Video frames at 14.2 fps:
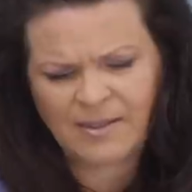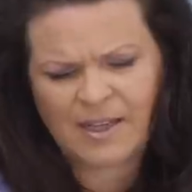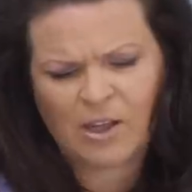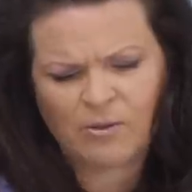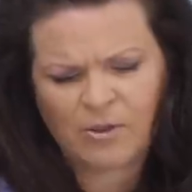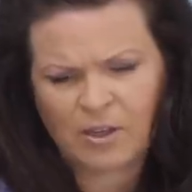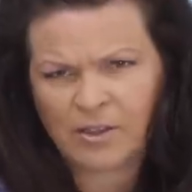
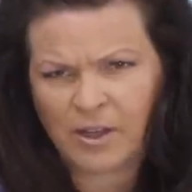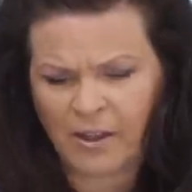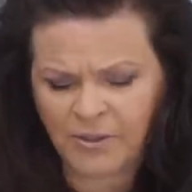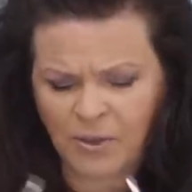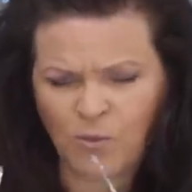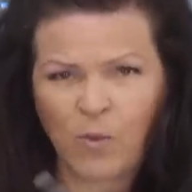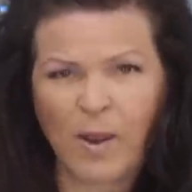down there. And I've
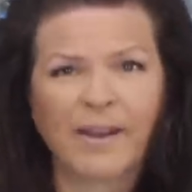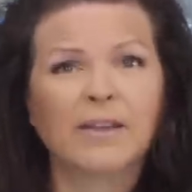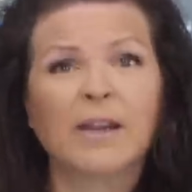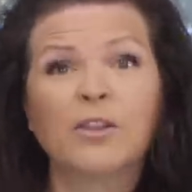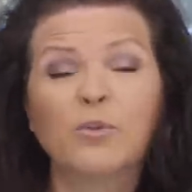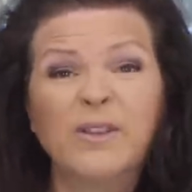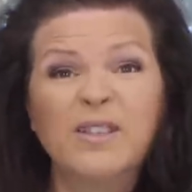got the white.
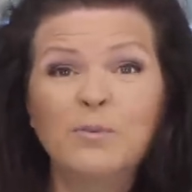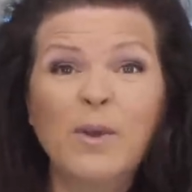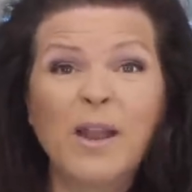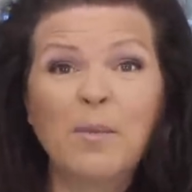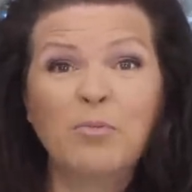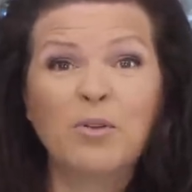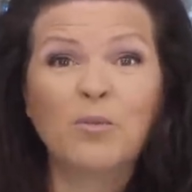Now, the reason
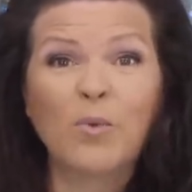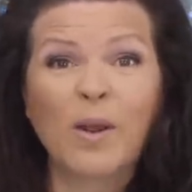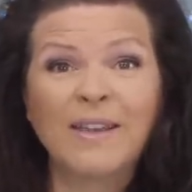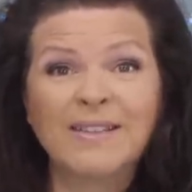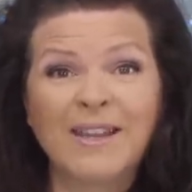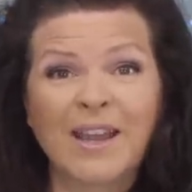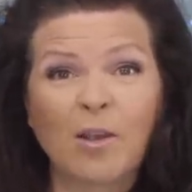why I put
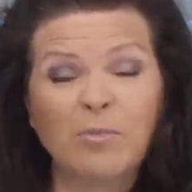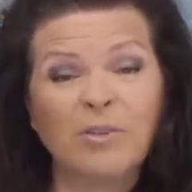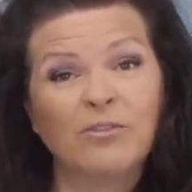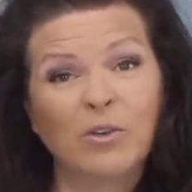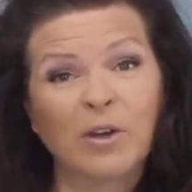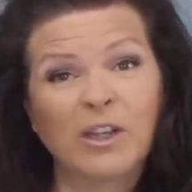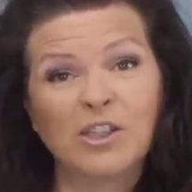white down
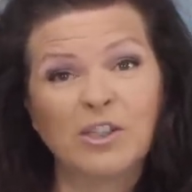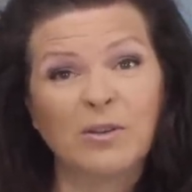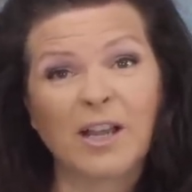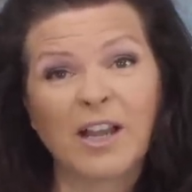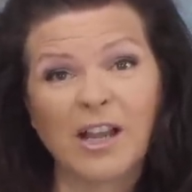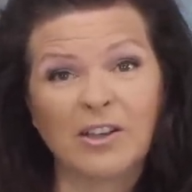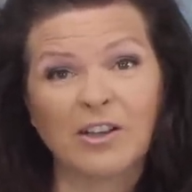before I do a
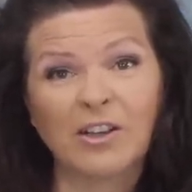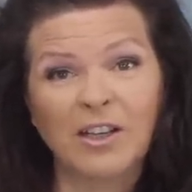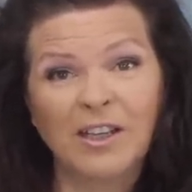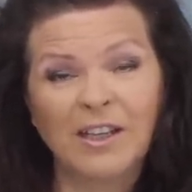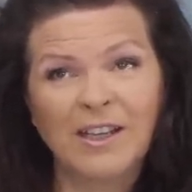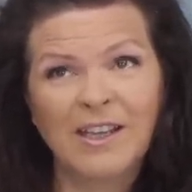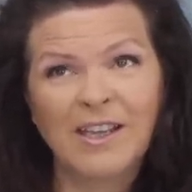color
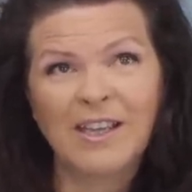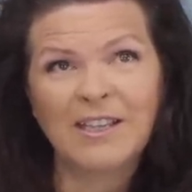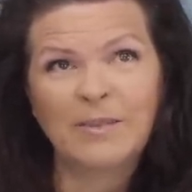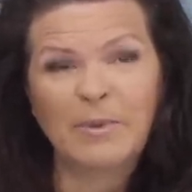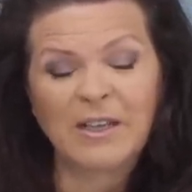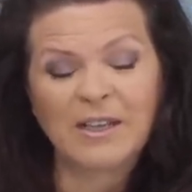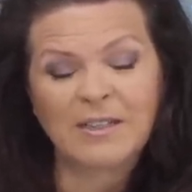
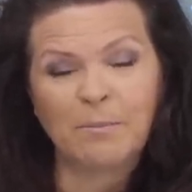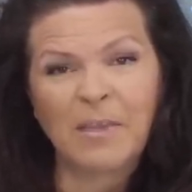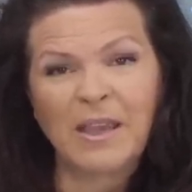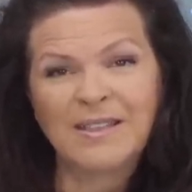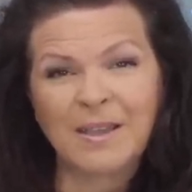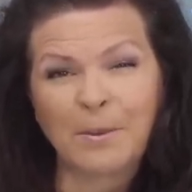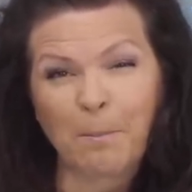is because it
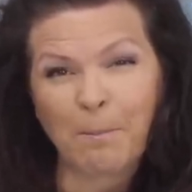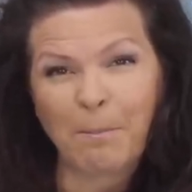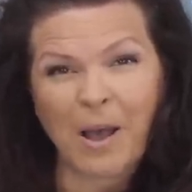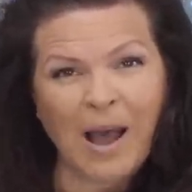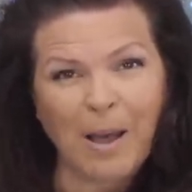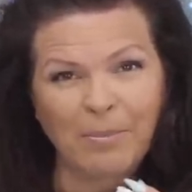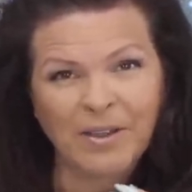makes it
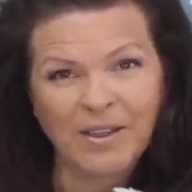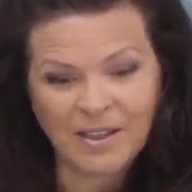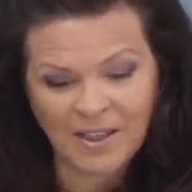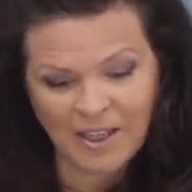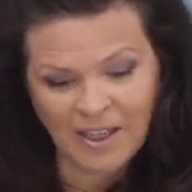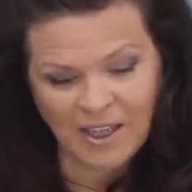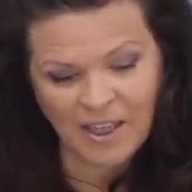pop.
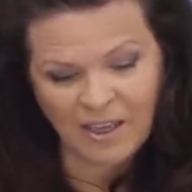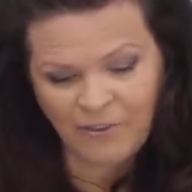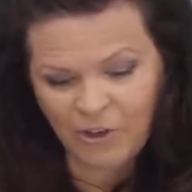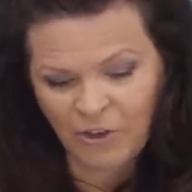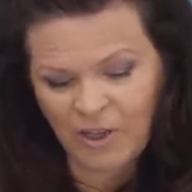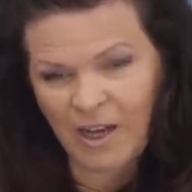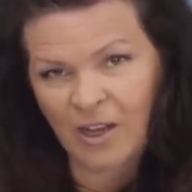If
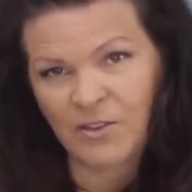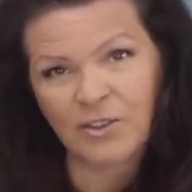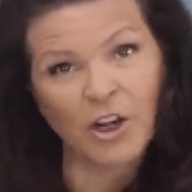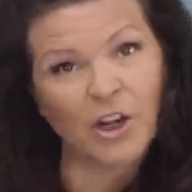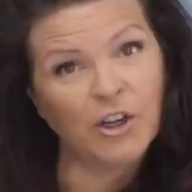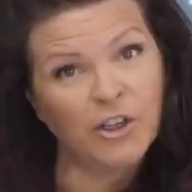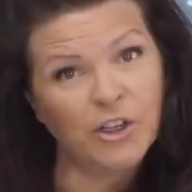your nails
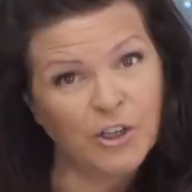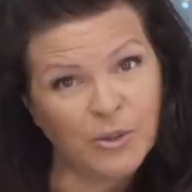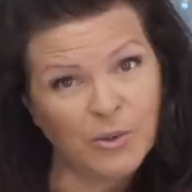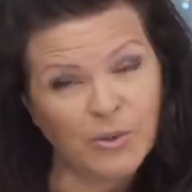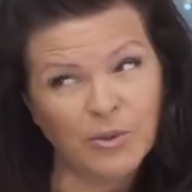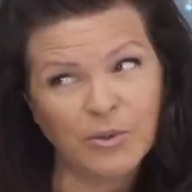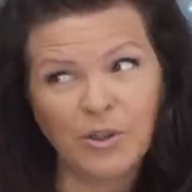are
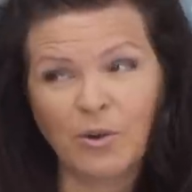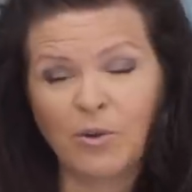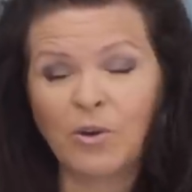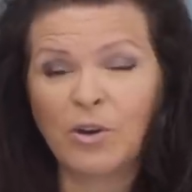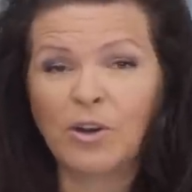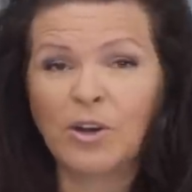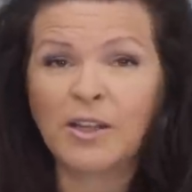nude
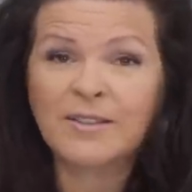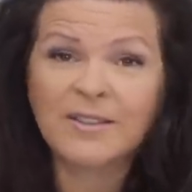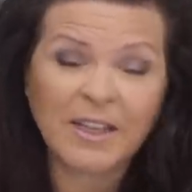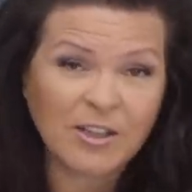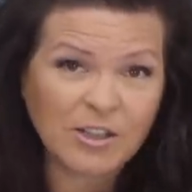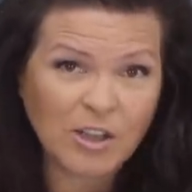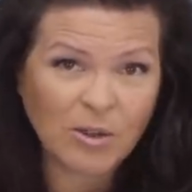or a
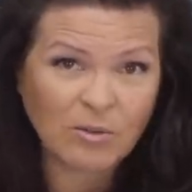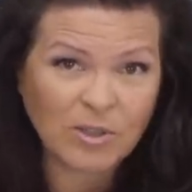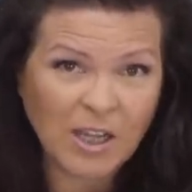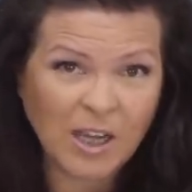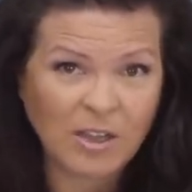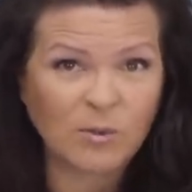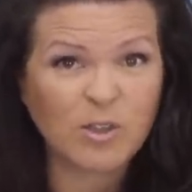skin tone
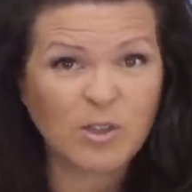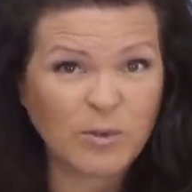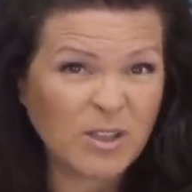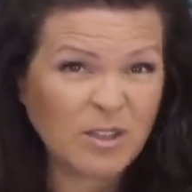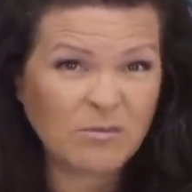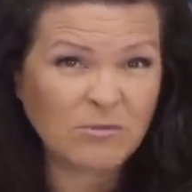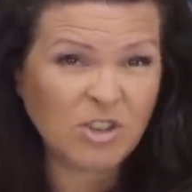color, which
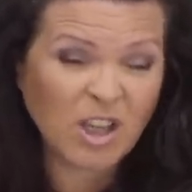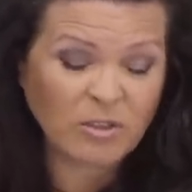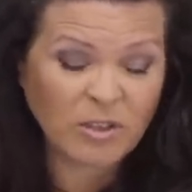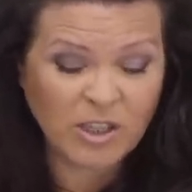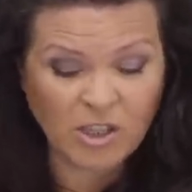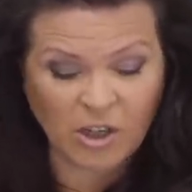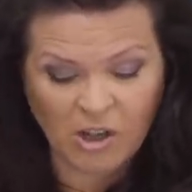we
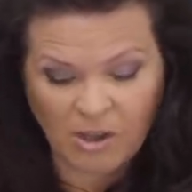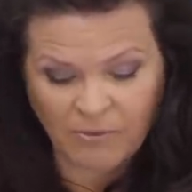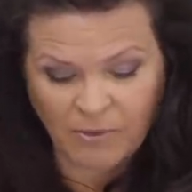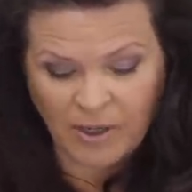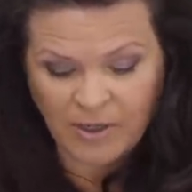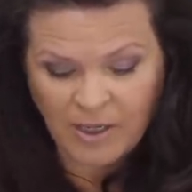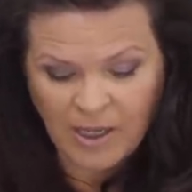generally start off
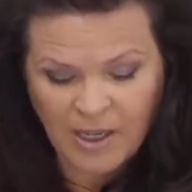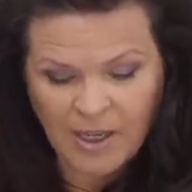with,